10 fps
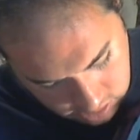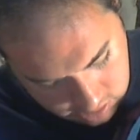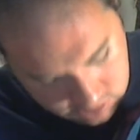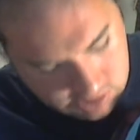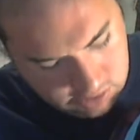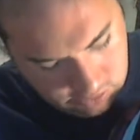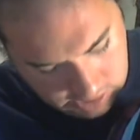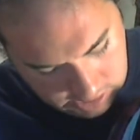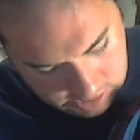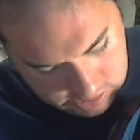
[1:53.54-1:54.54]
and there's 2
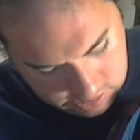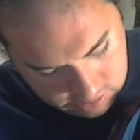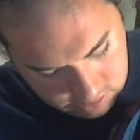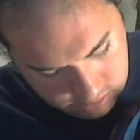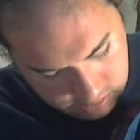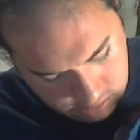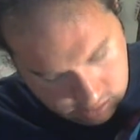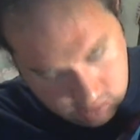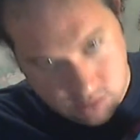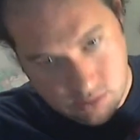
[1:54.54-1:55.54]
E's,
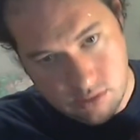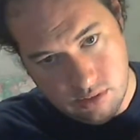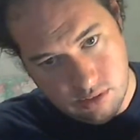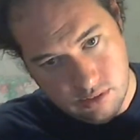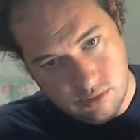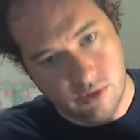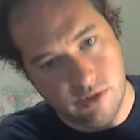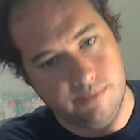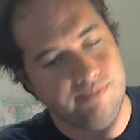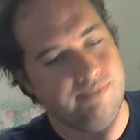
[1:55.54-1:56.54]

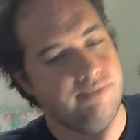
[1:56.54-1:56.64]
right?